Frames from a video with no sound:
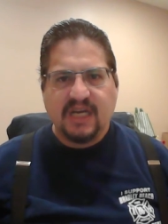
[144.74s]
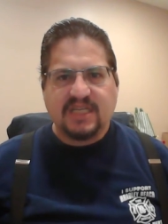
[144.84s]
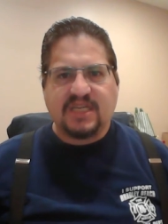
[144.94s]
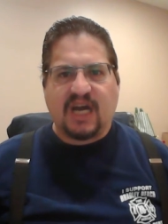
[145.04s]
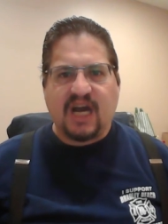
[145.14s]

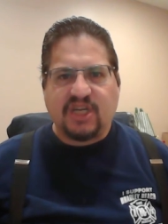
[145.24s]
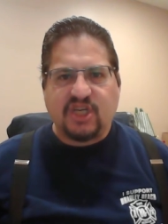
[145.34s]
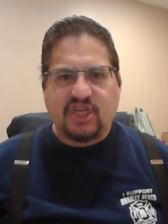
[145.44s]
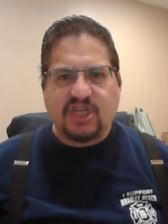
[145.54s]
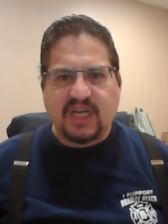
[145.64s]

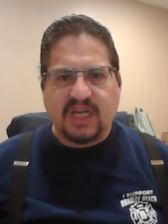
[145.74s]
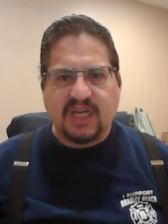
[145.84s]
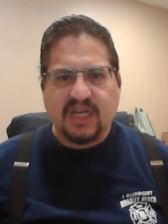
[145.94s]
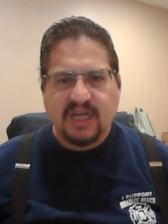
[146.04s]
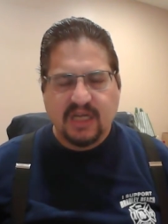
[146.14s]
Touched
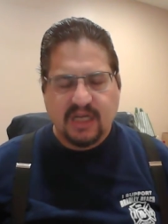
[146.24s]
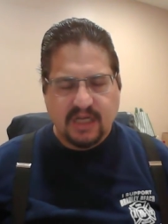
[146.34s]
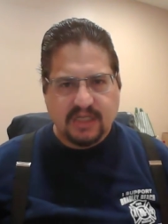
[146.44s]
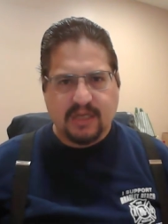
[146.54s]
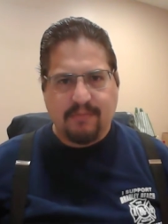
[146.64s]

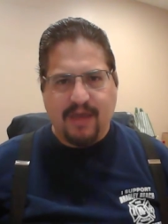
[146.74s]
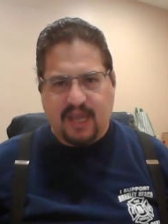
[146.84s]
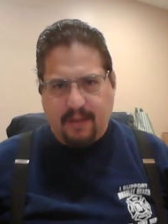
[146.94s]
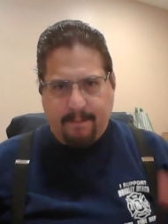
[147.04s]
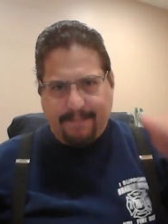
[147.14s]
to
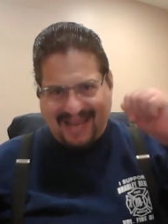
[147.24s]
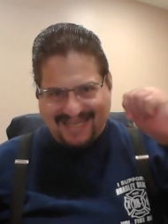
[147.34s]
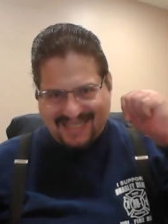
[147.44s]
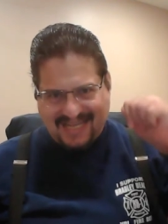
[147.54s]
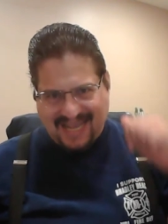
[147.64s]
make it
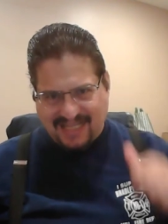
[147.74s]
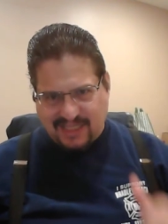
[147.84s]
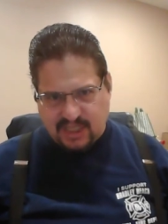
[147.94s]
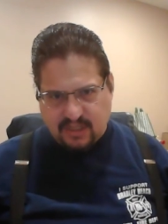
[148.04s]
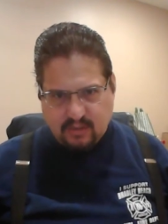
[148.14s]
past
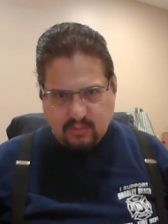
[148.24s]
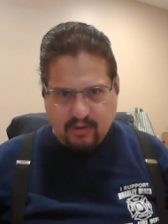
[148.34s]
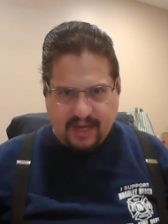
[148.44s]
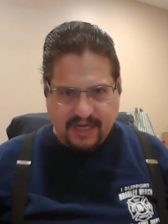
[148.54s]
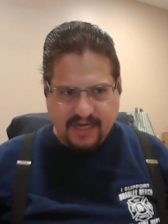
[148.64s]
tense,
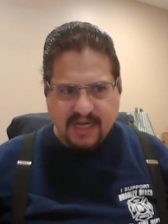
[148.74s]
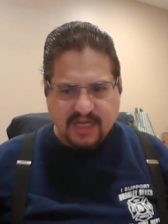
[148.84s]
right?